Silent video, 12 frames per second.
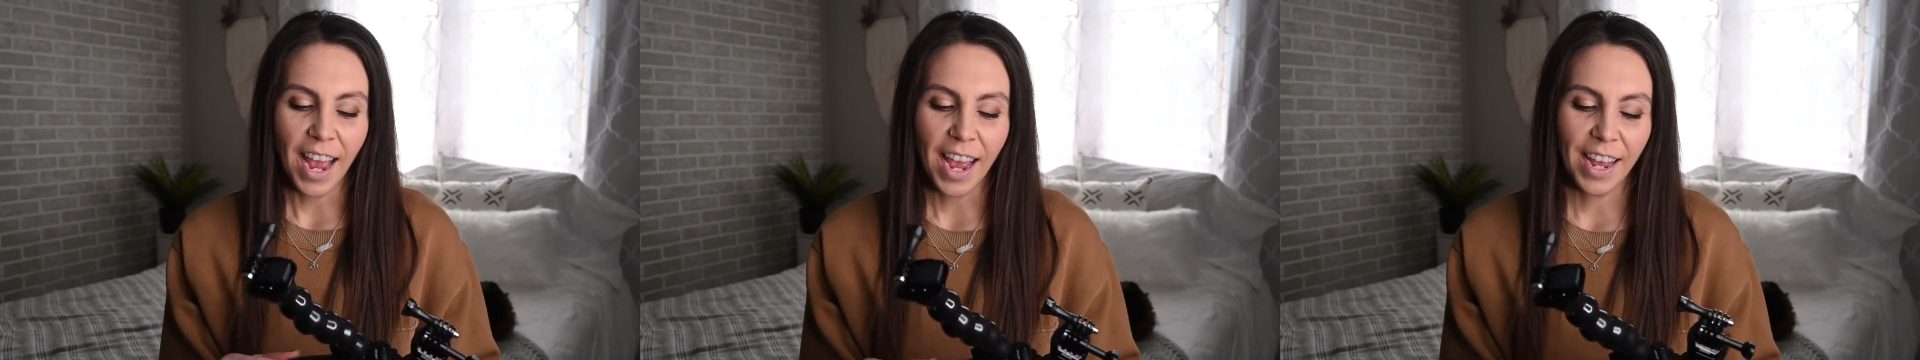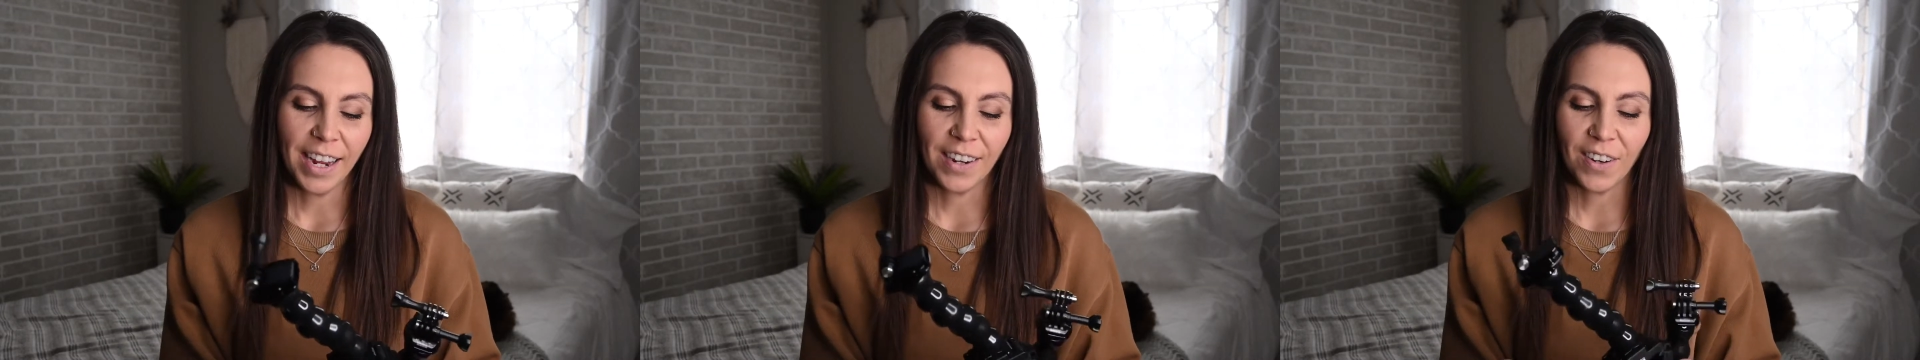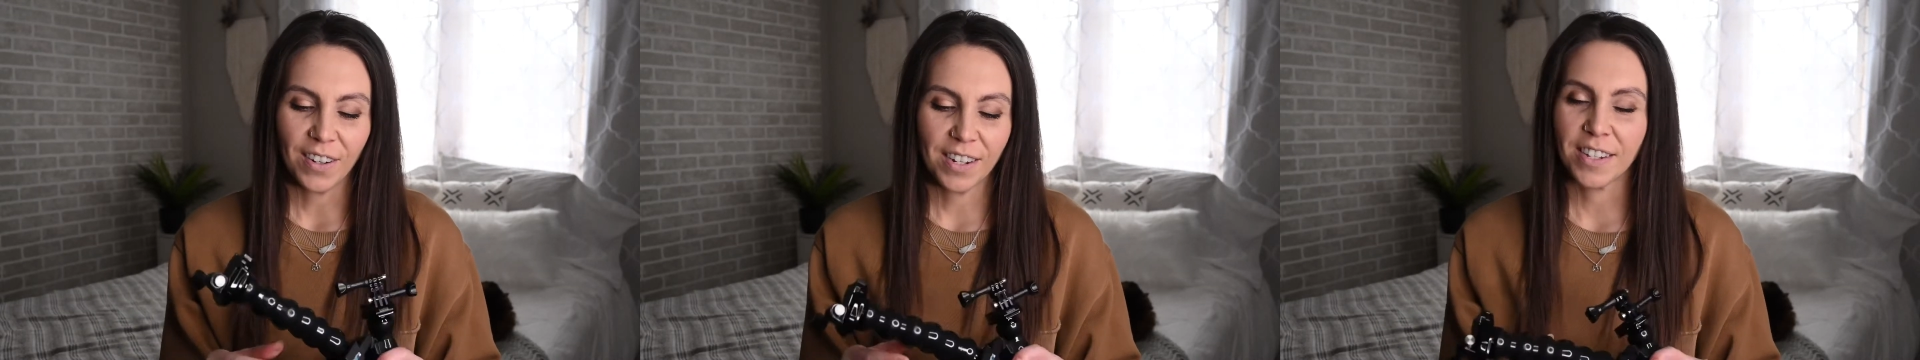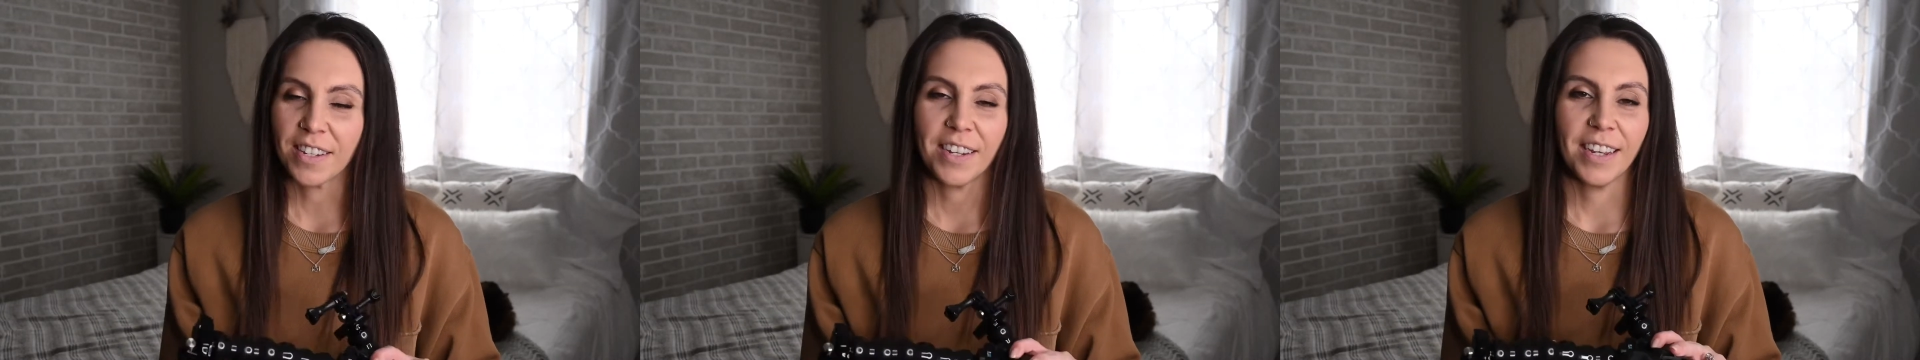And
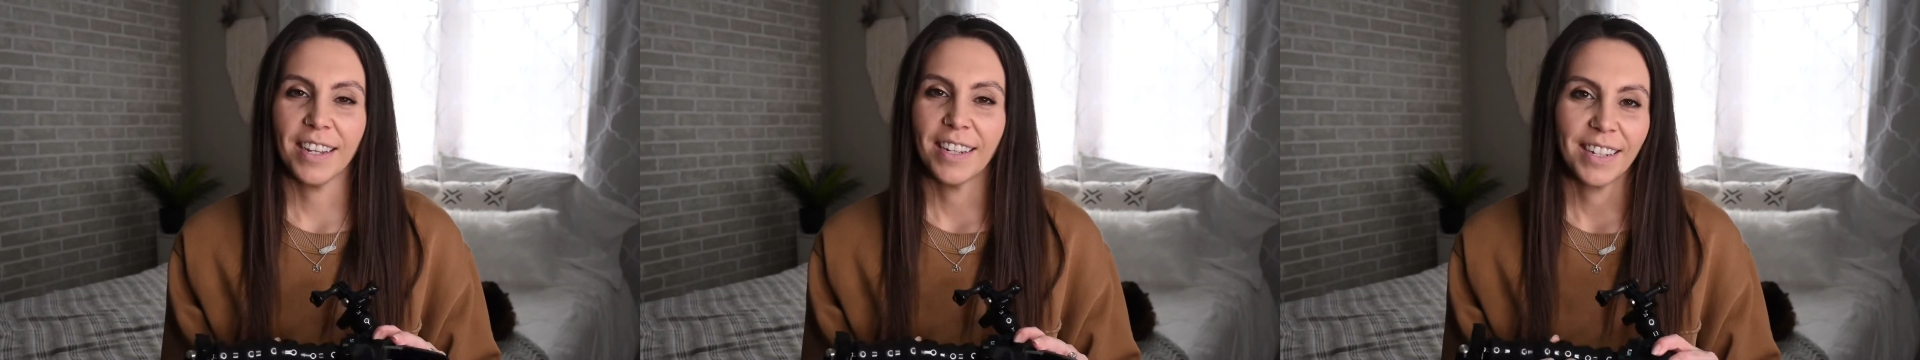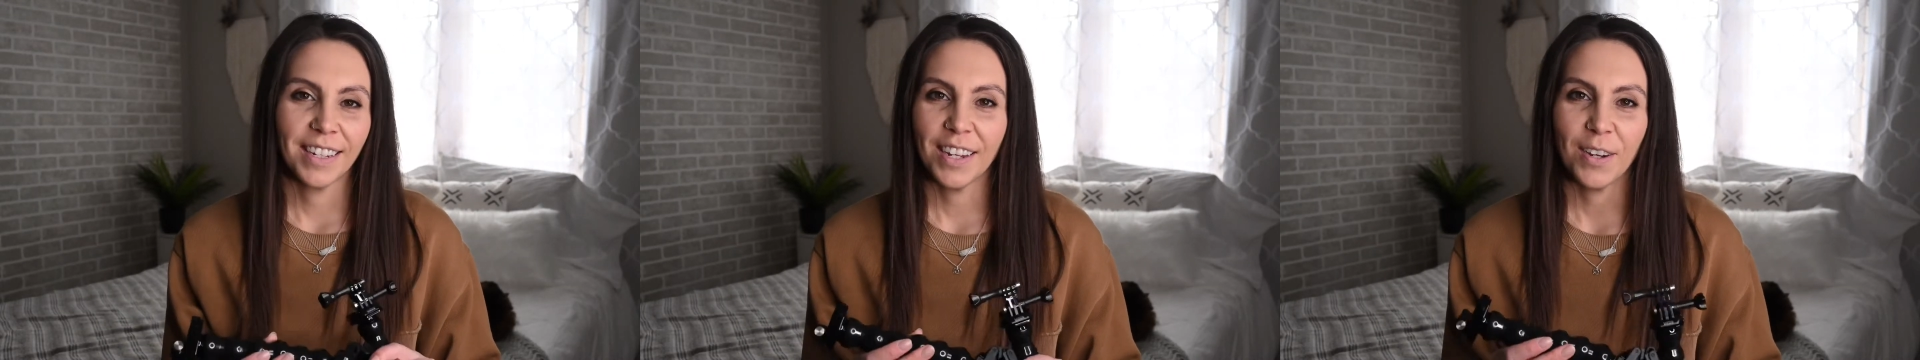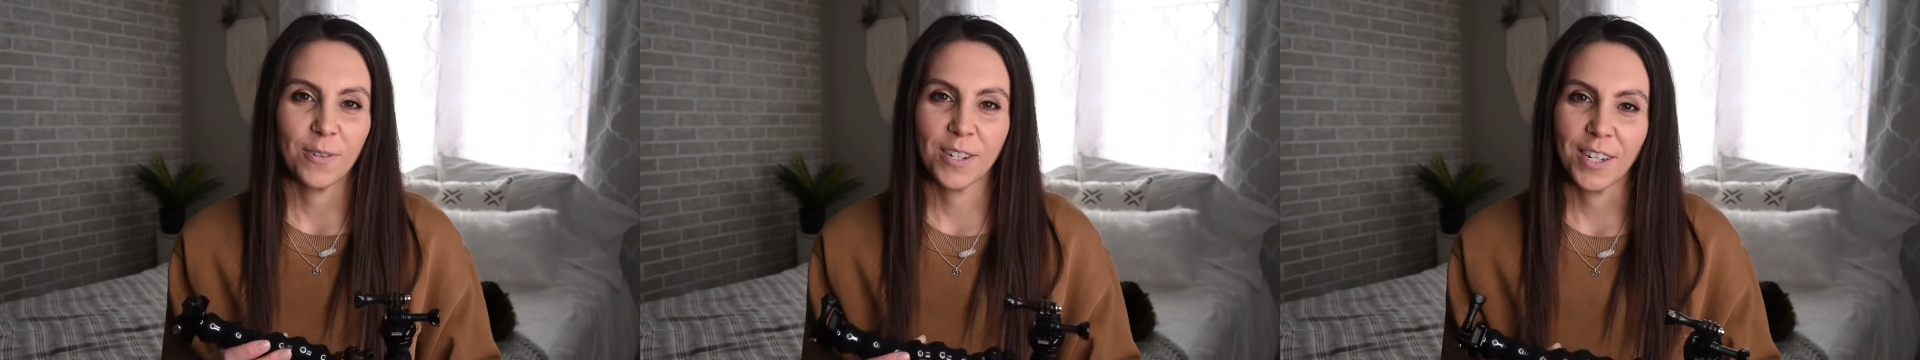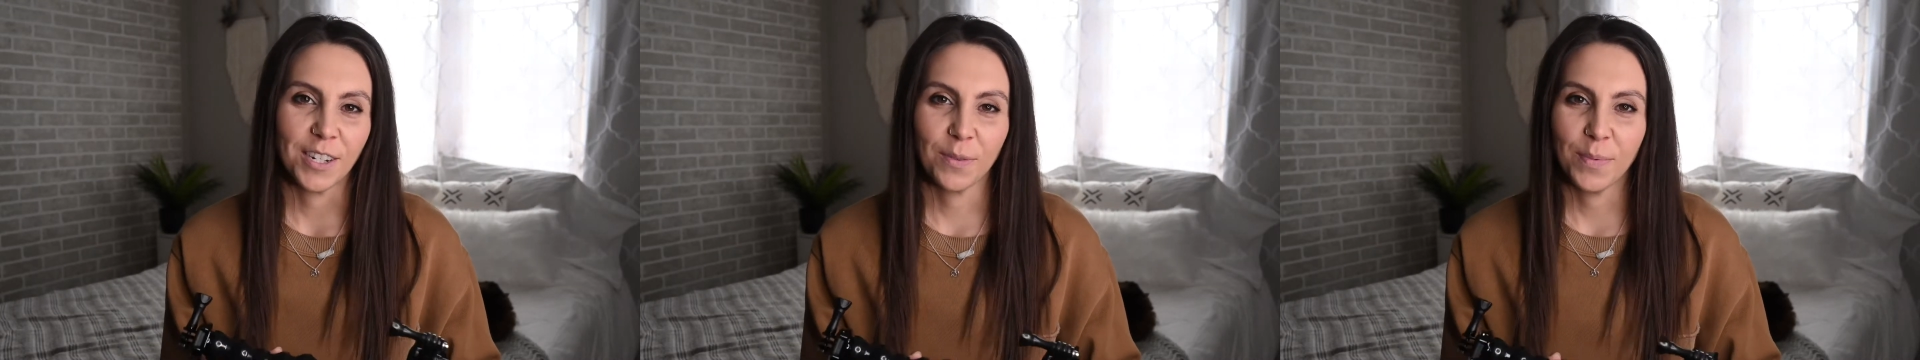honestly, it was
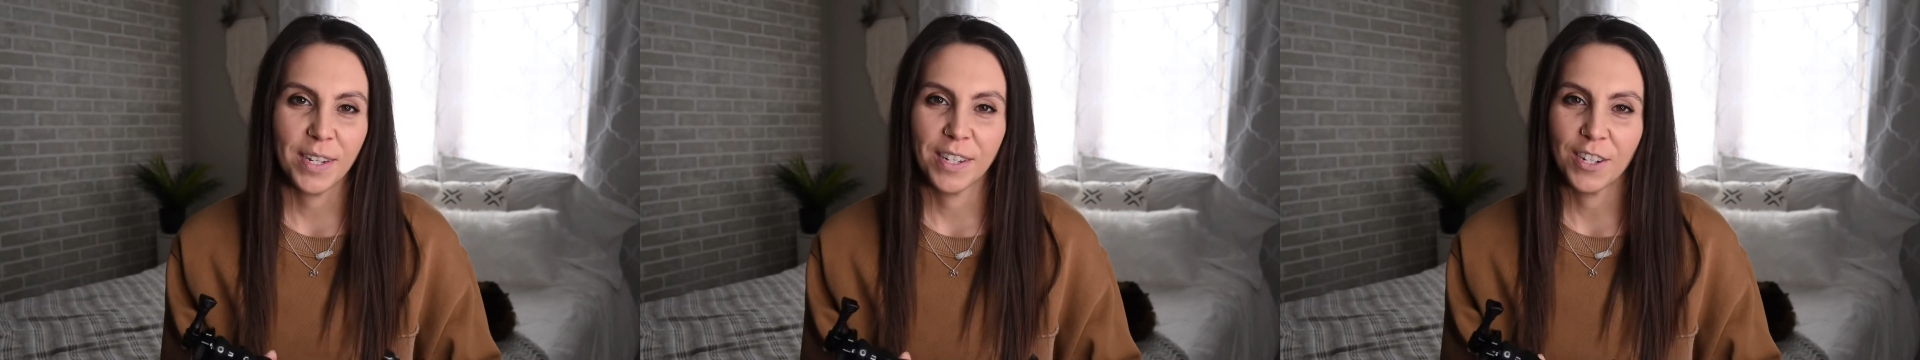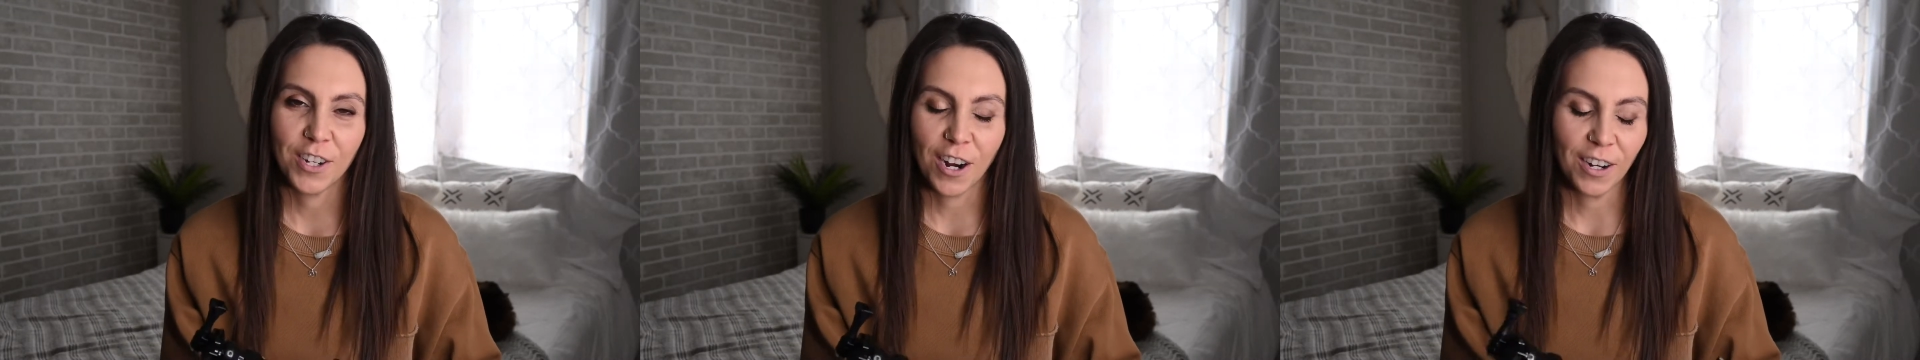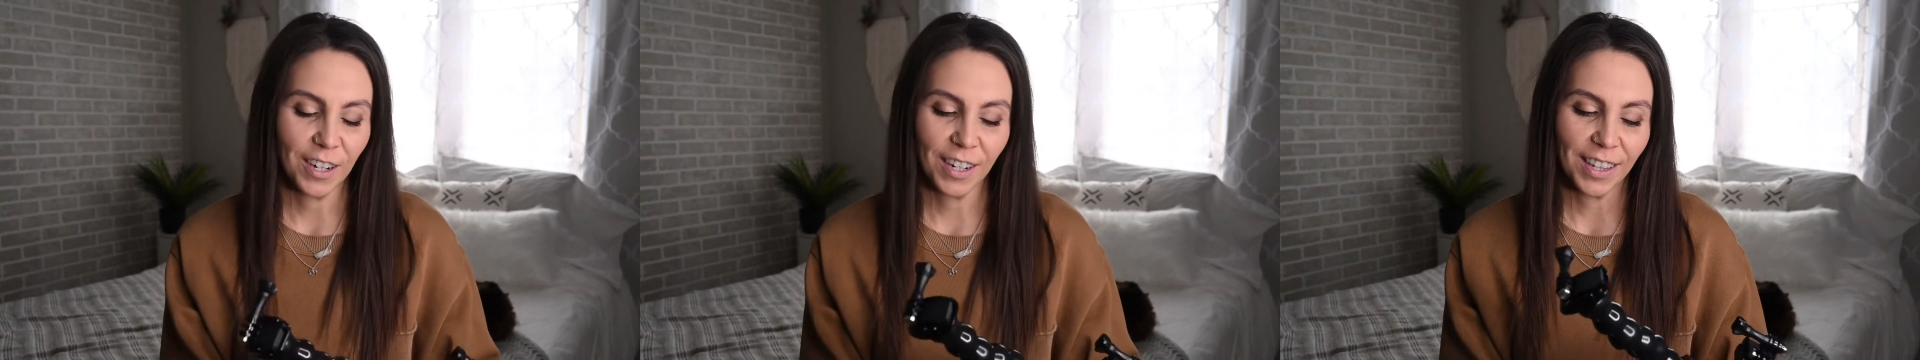such a piece of junk.